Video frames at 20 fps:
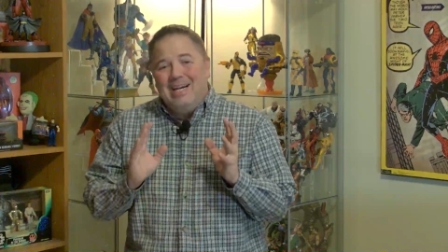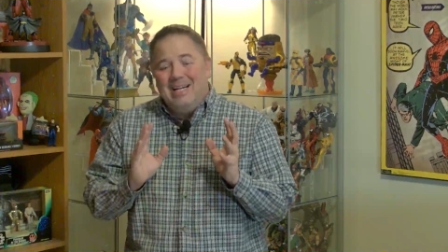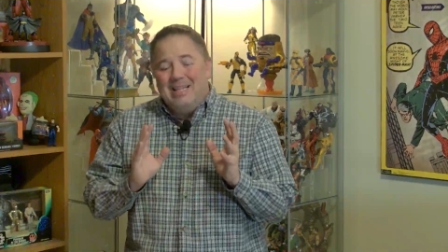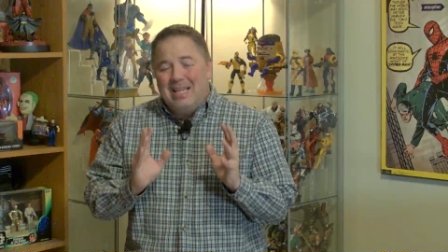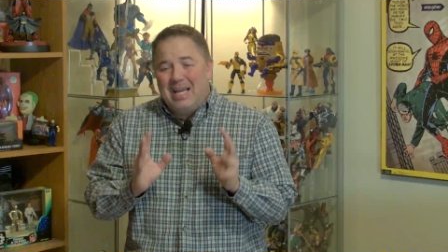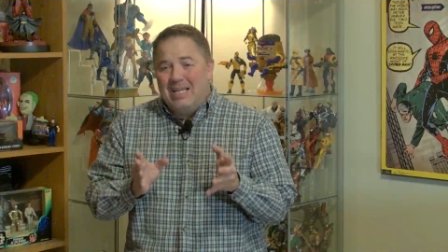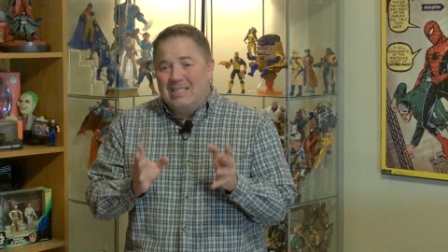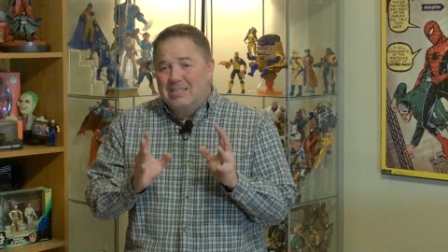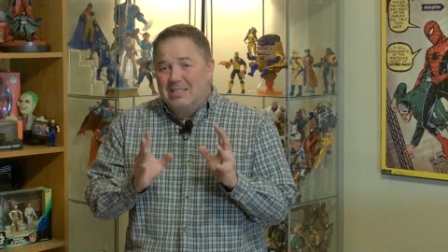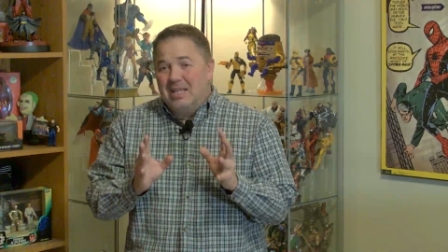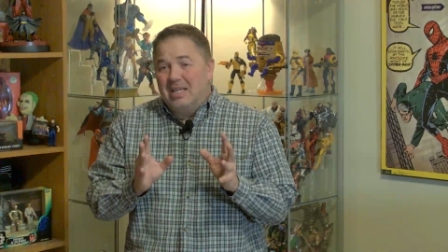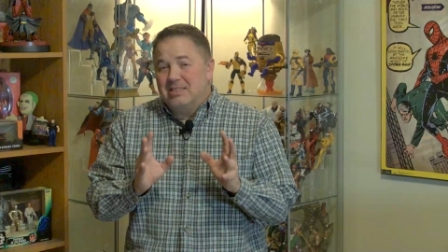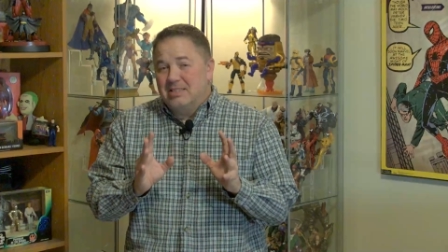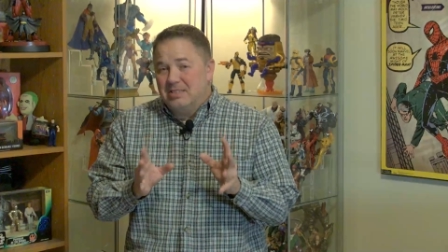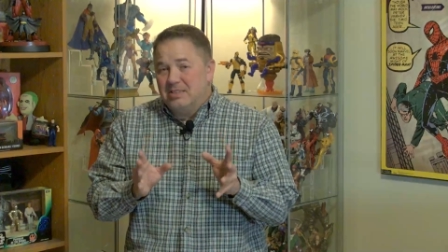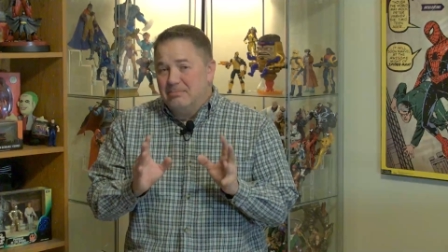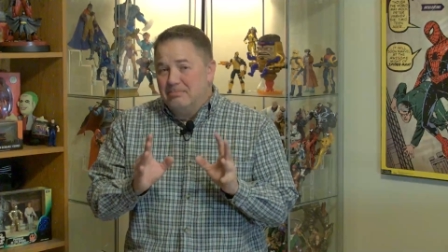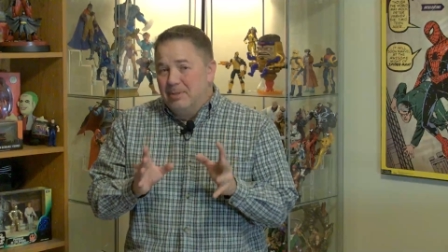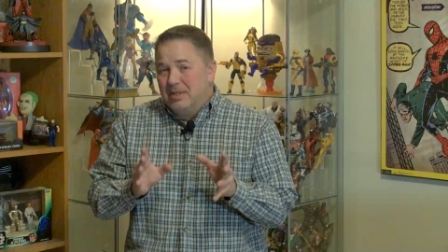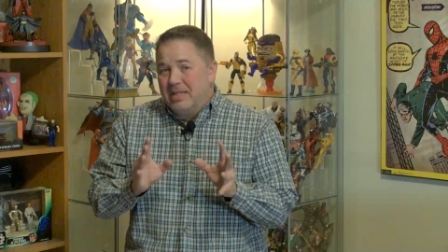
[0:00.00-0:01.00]
that that's
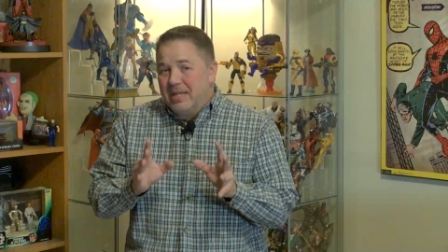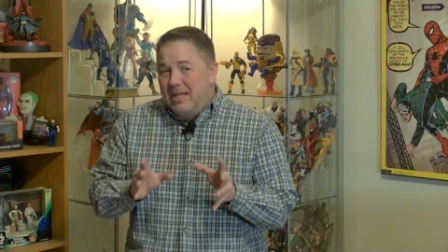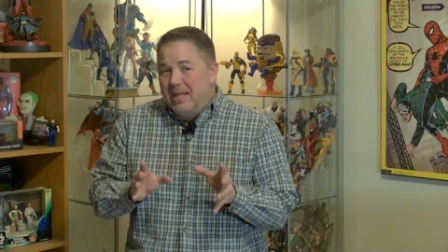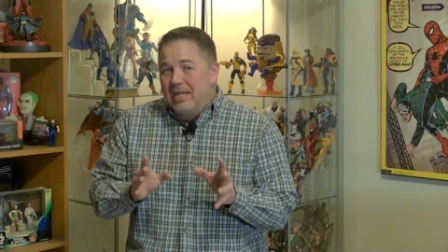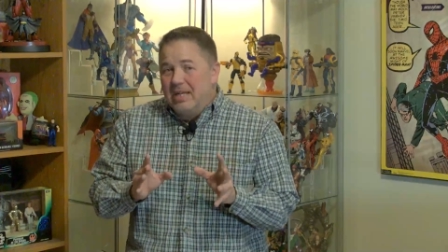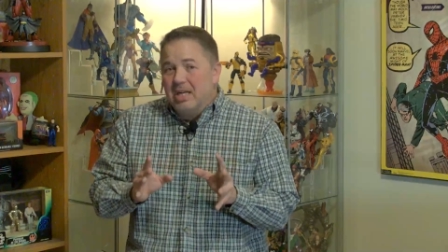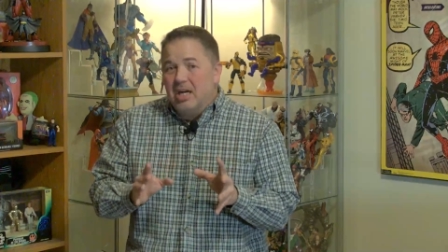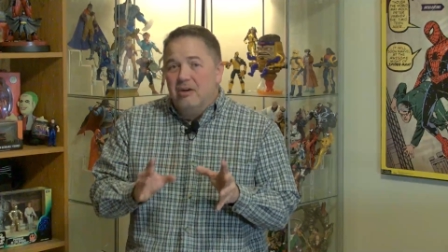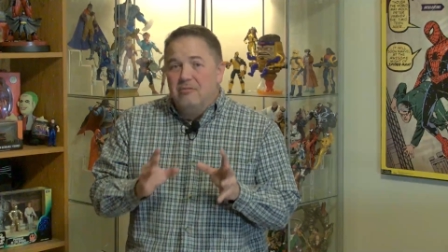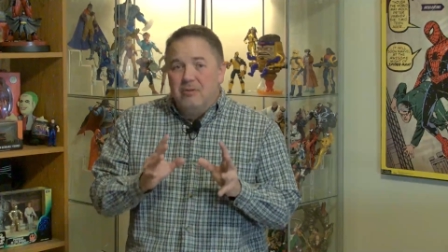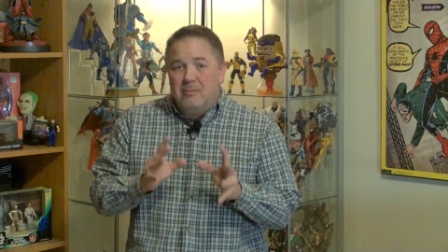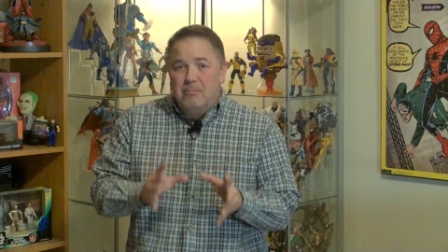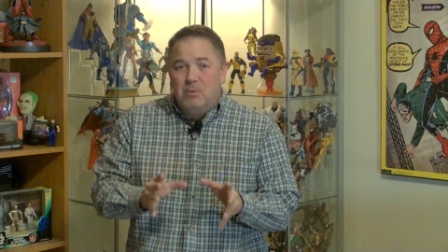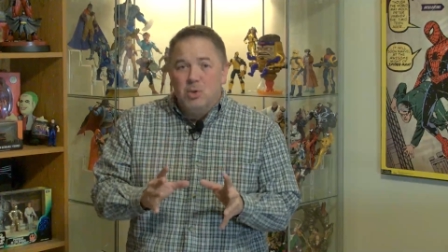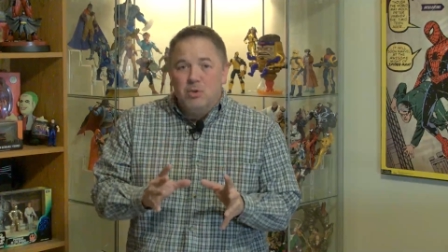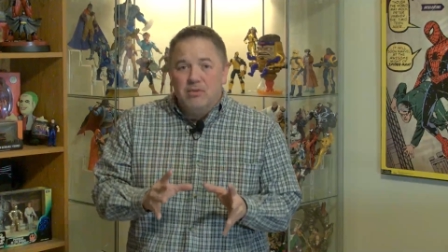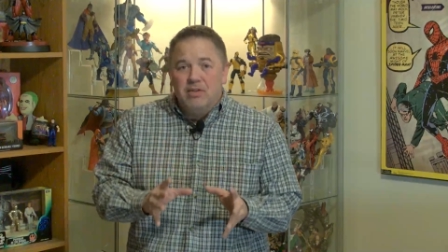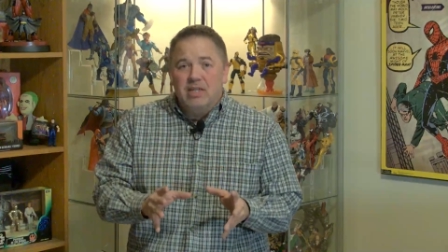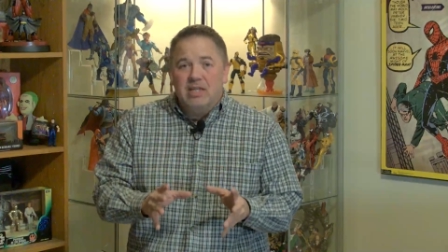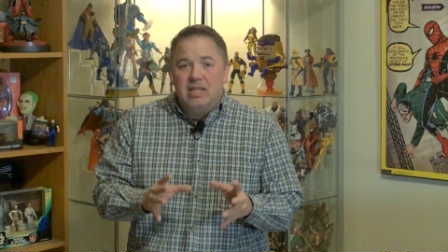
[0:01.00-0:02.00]
the beginning of a
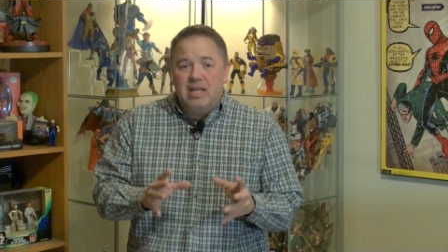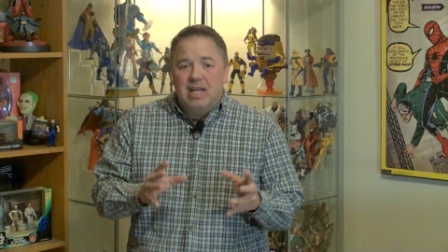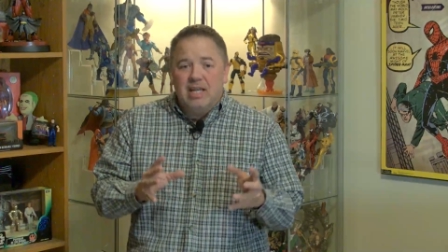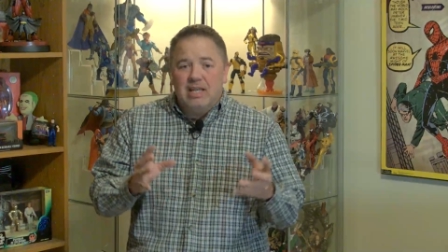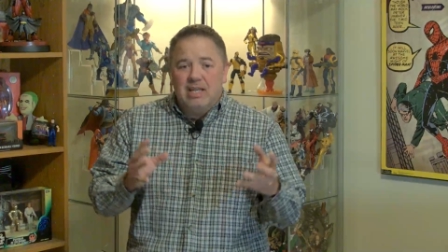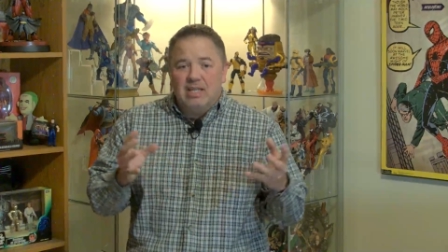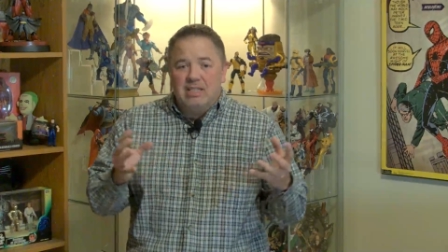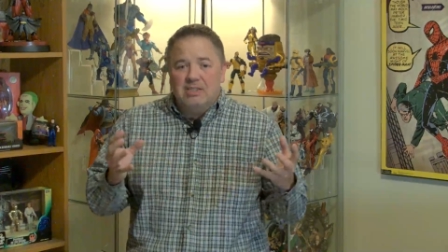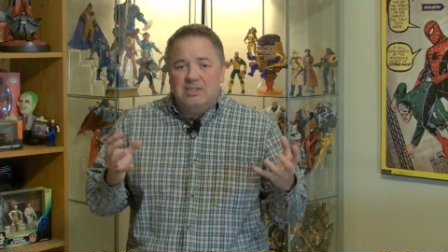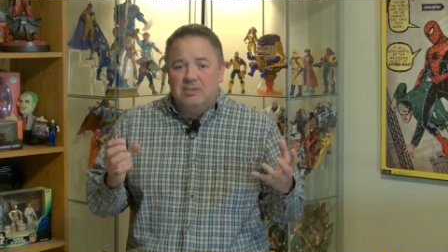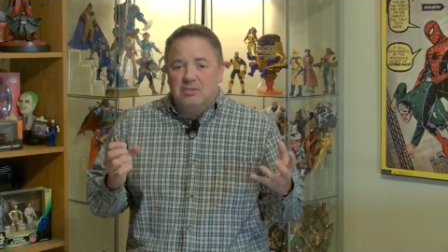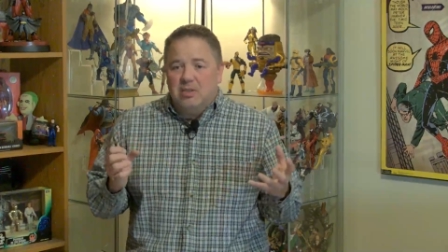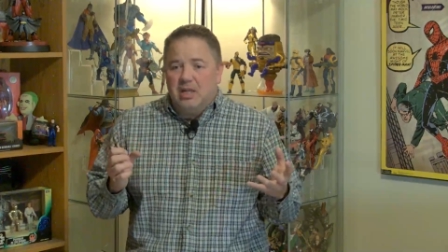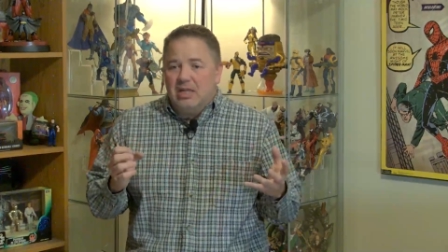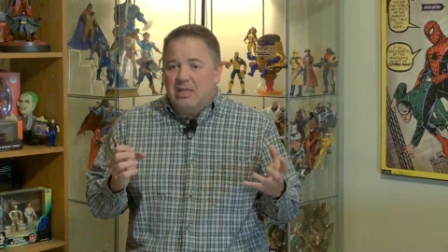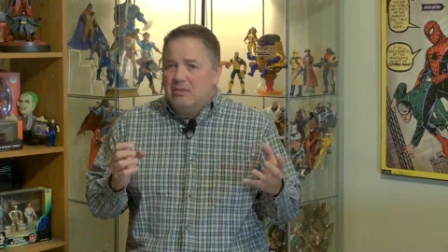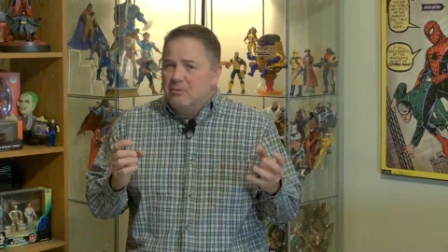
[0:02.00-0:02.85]
movie that you're like,